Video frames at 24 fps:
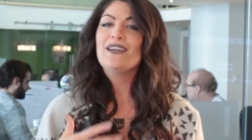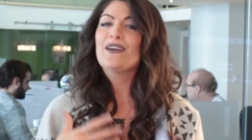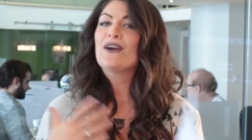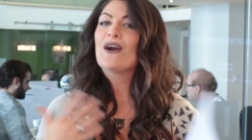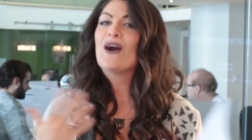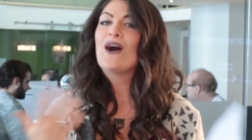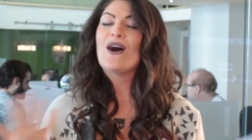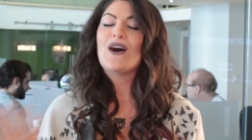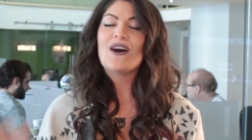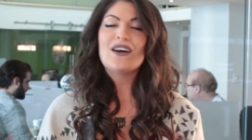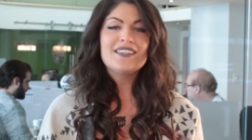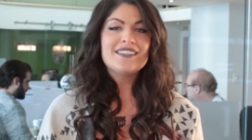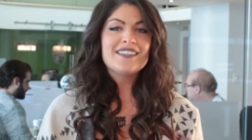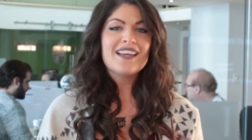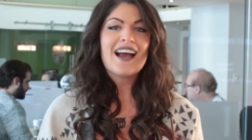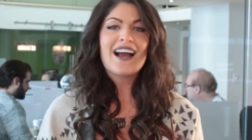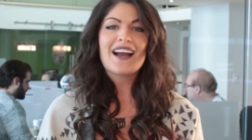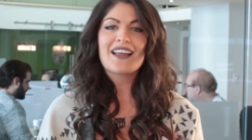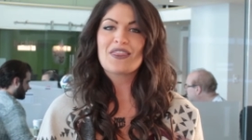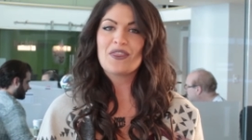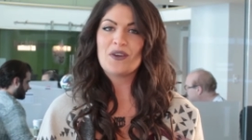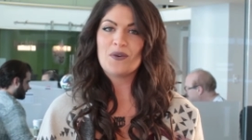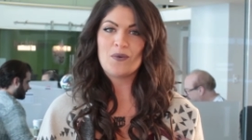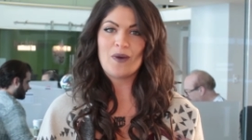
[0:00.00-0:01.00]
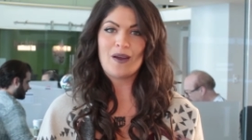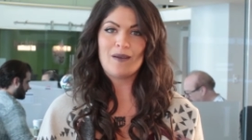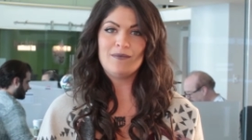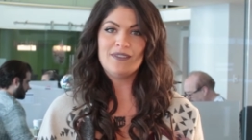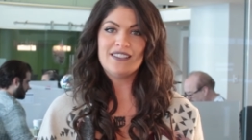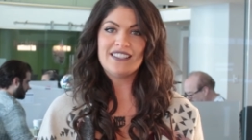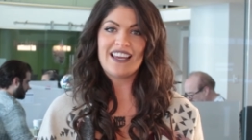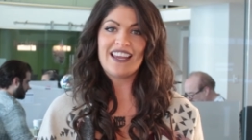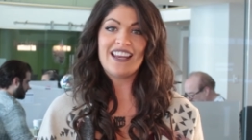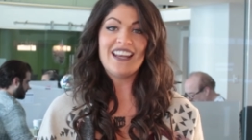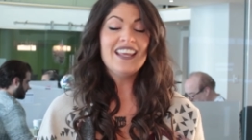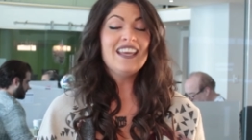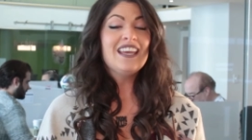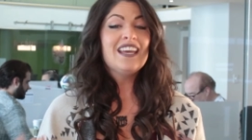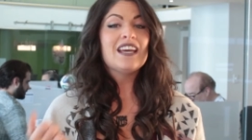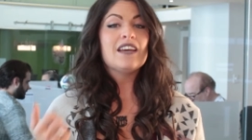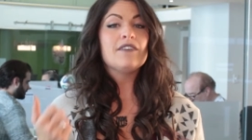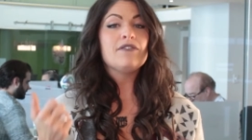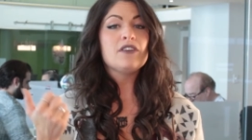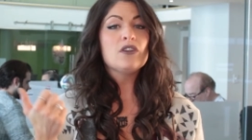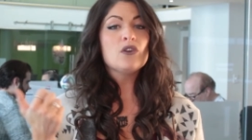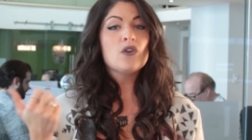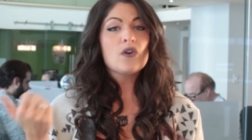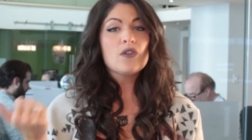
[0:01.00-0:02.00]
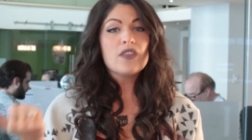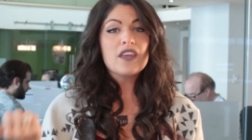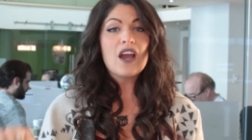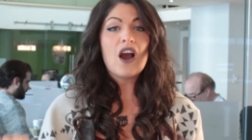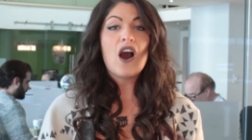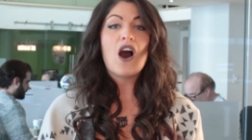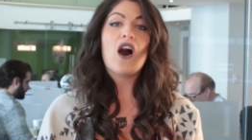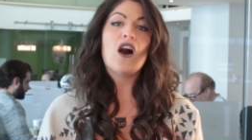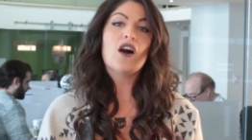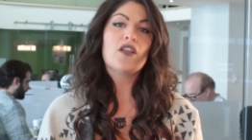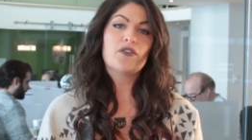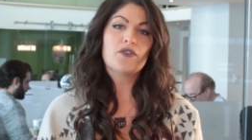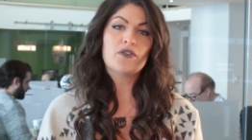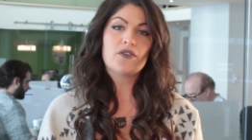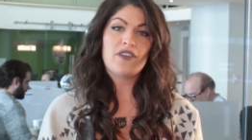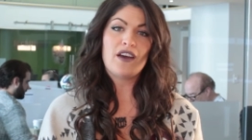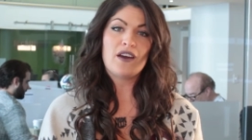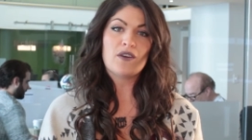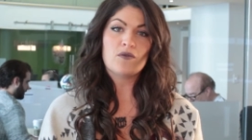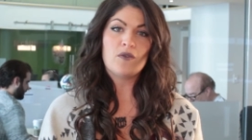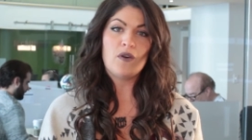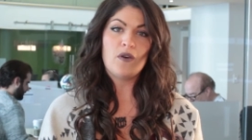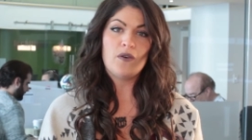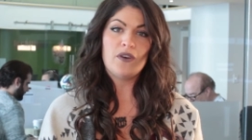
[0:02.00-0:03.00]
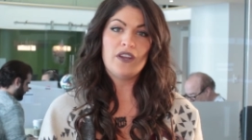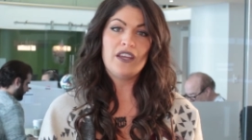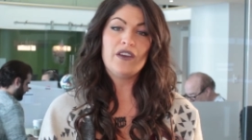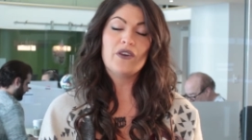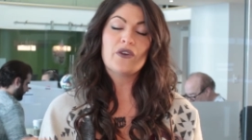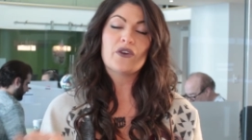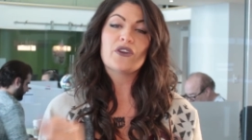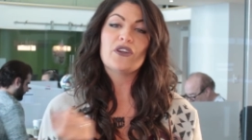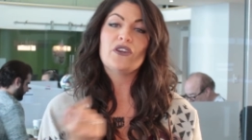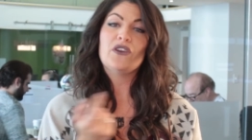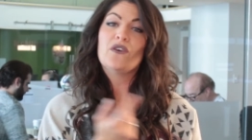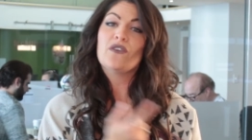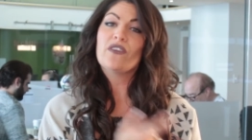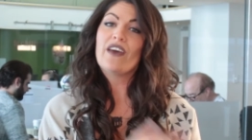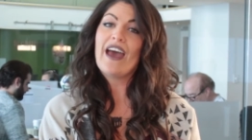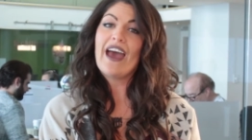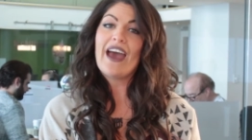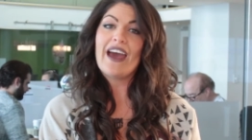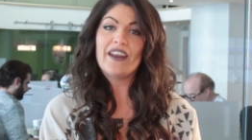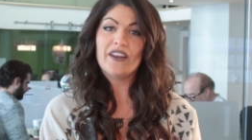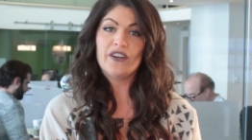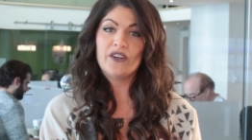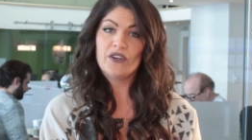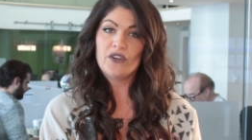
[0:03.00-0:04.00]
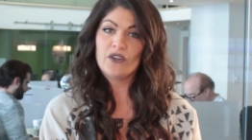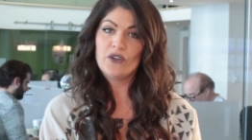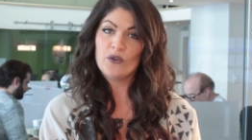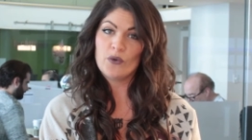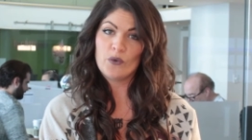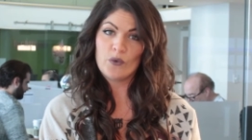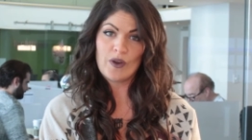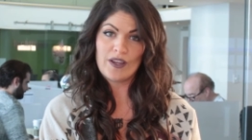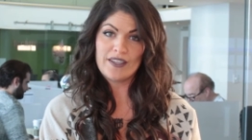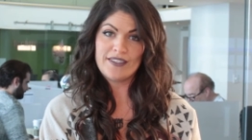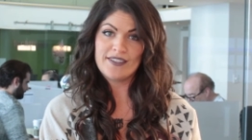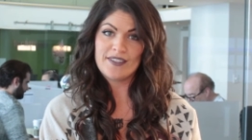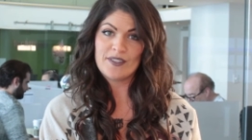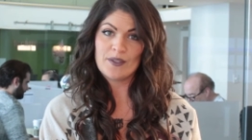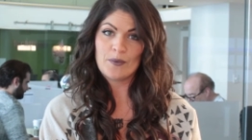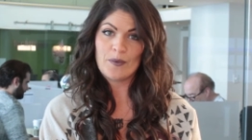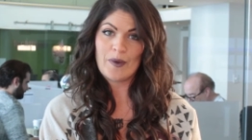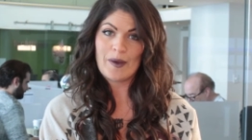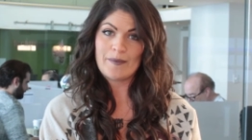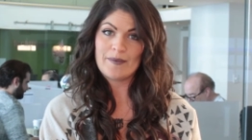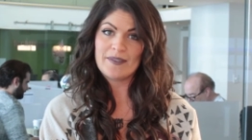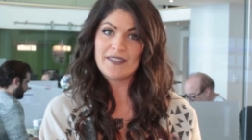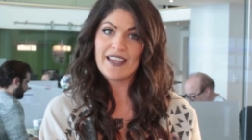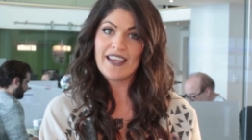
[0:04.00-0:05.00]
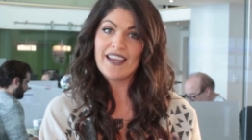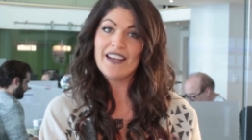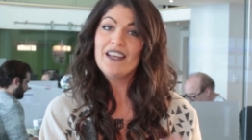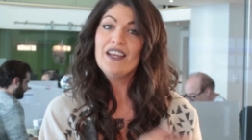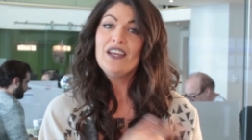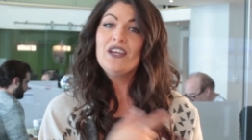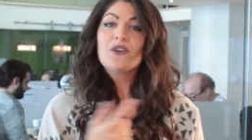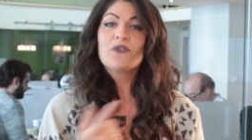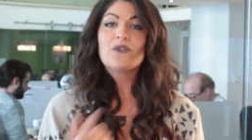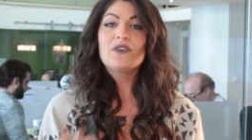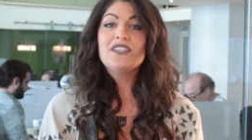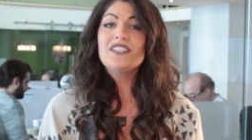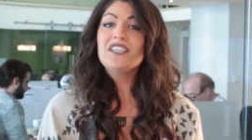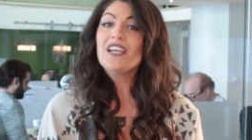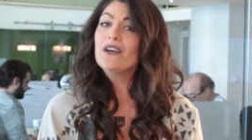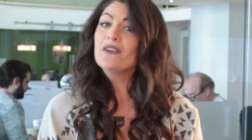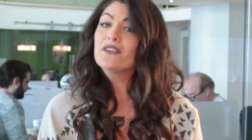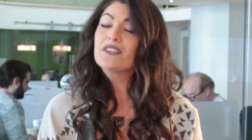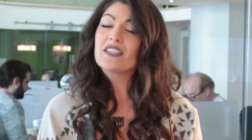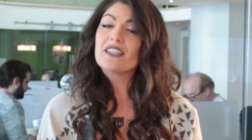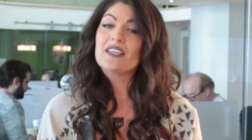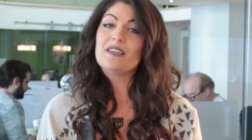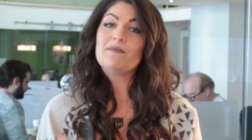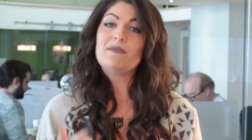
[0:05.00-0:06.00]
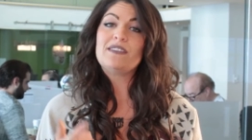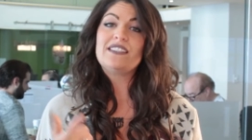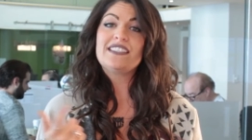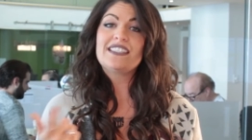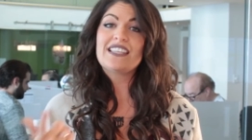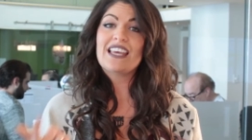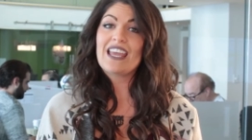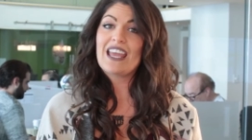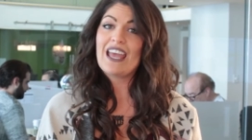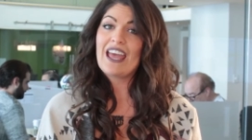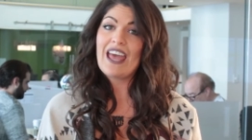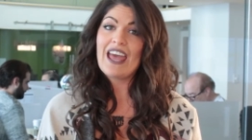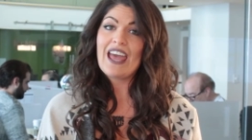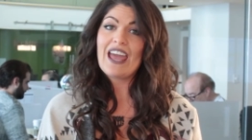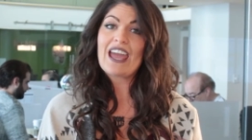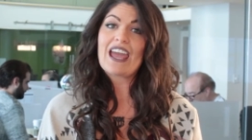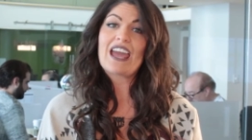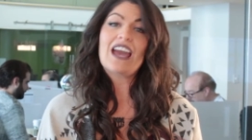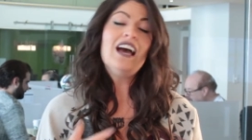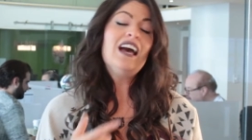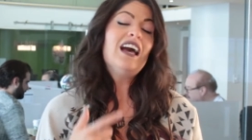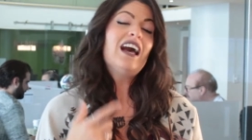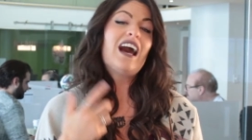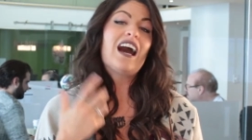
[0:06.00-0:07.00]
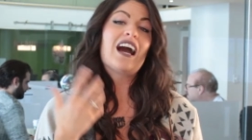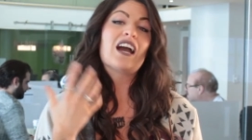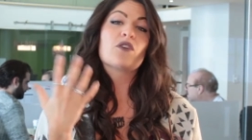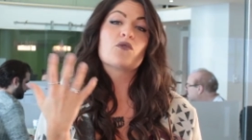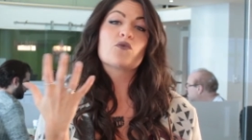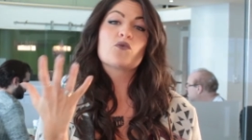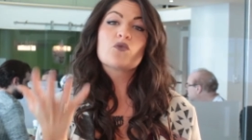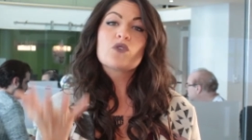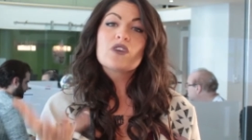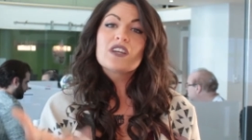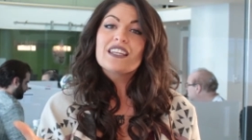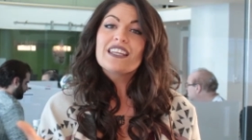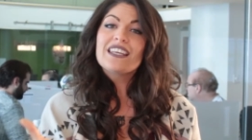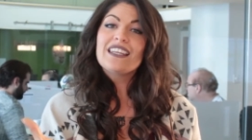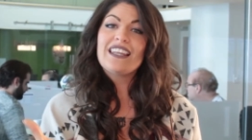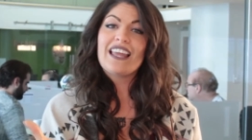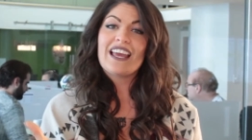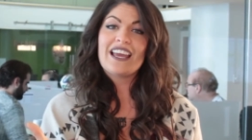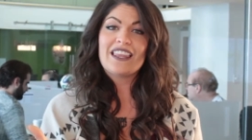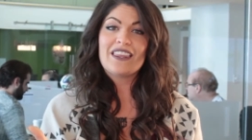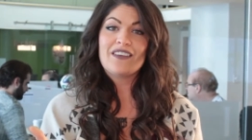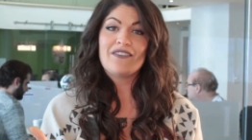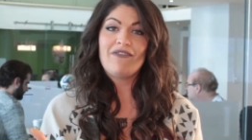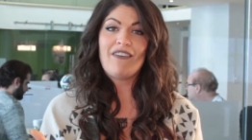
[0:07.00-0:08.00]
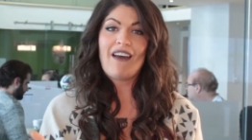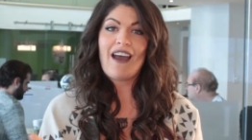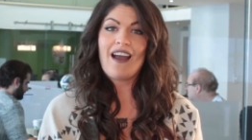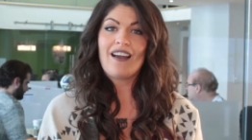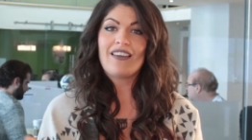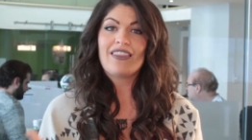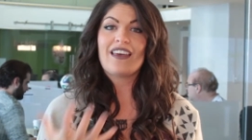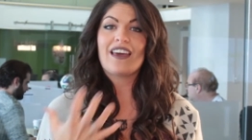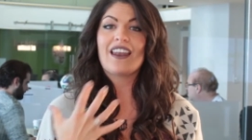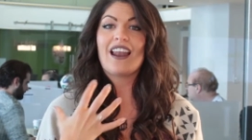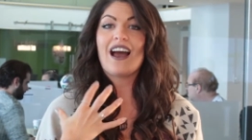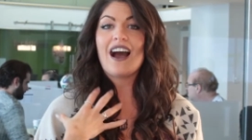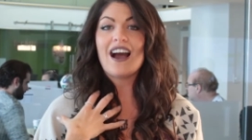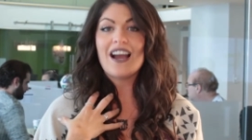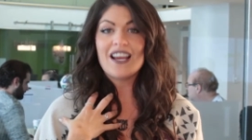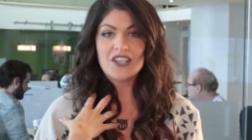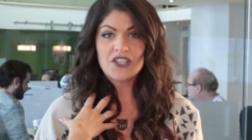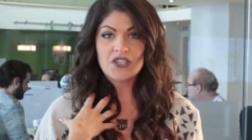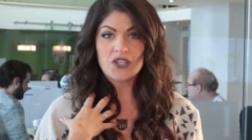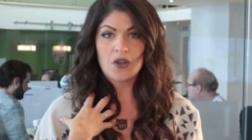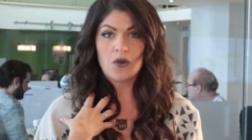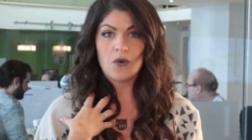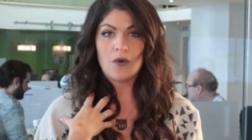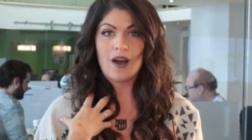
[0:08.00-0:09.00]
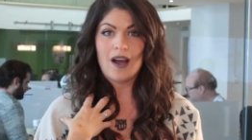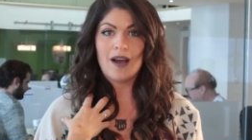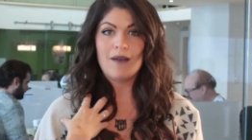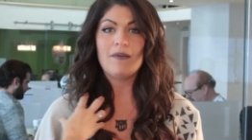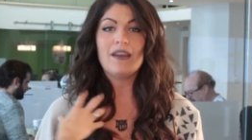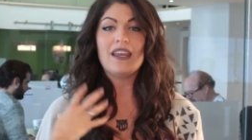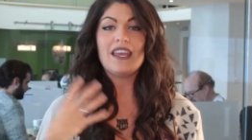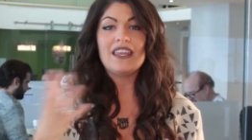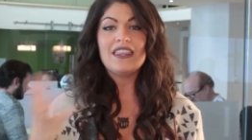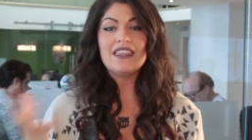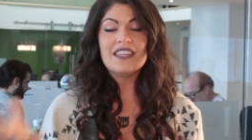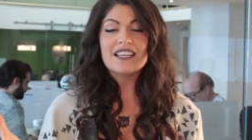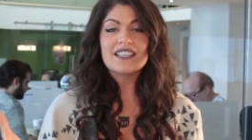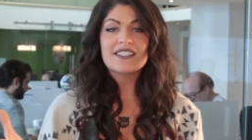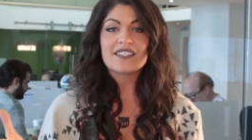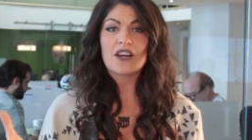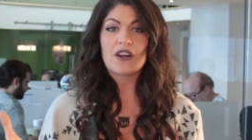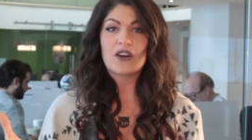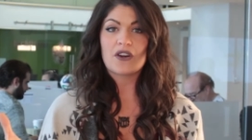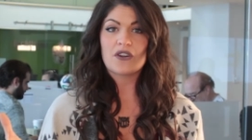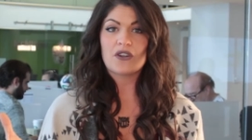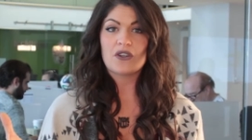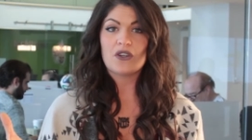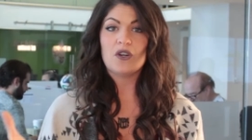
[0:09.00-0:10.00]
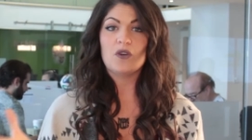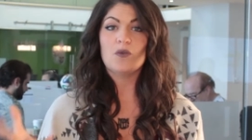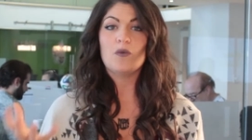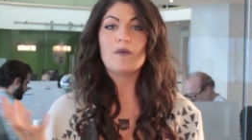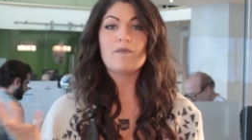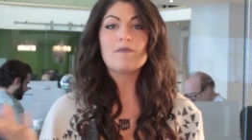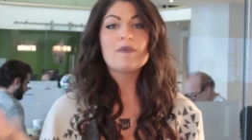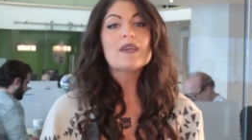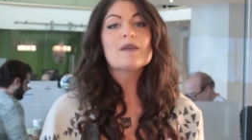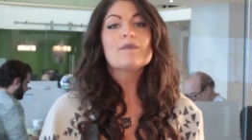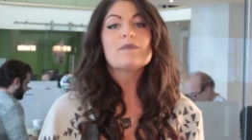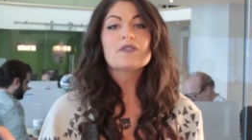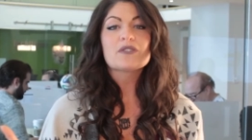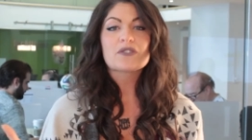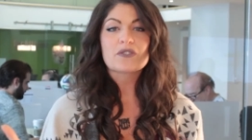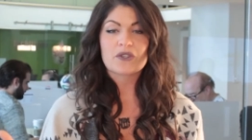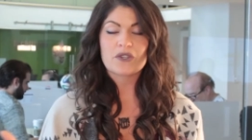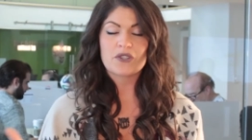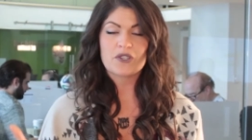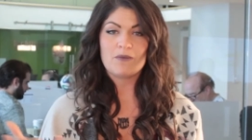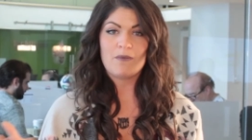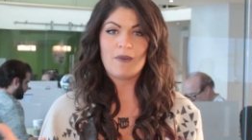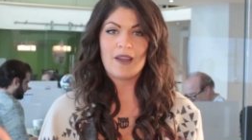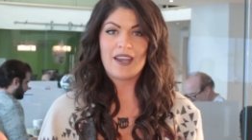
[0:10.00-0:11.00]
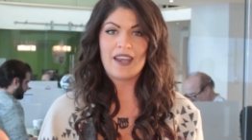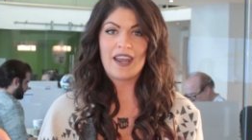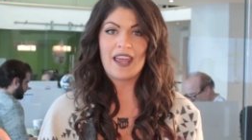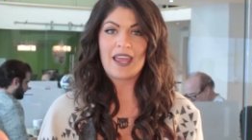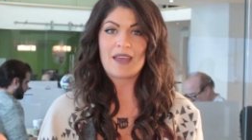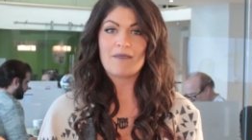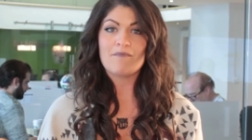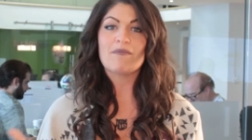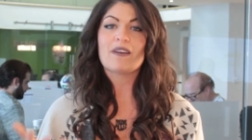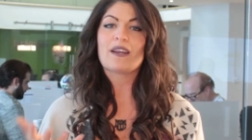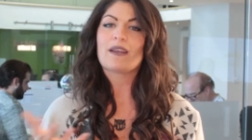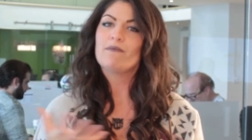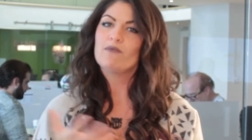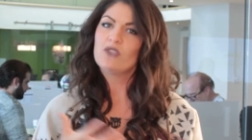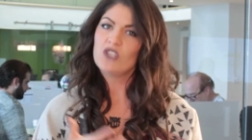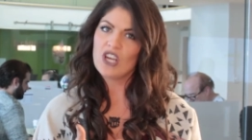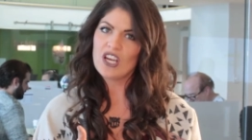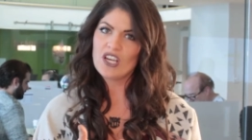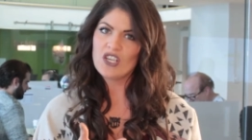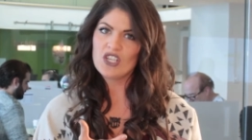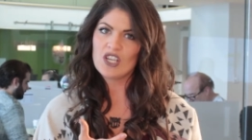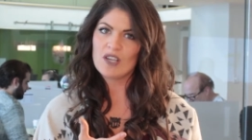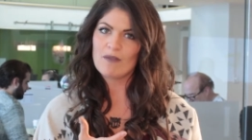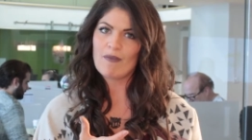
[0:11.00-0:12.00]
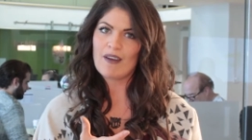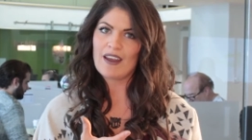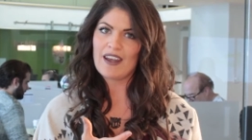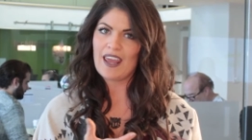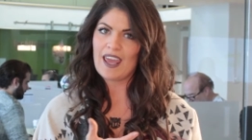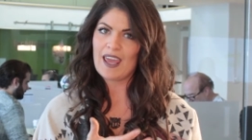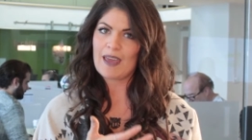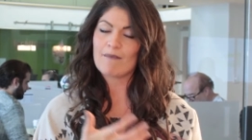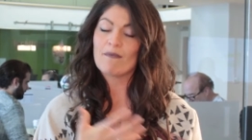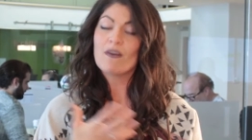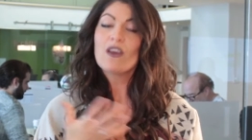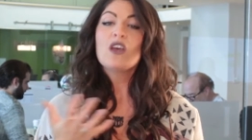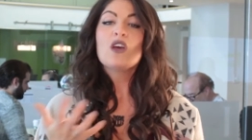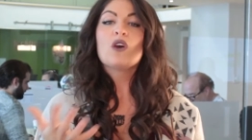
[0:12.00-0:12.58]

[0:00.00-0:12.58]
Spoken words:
contact the website. If you know the author that wrote it or you know the editor who runs the website, reach out to them and say, hey, I really like the fact that I show up in this article when people search my name, but I'm changing my name.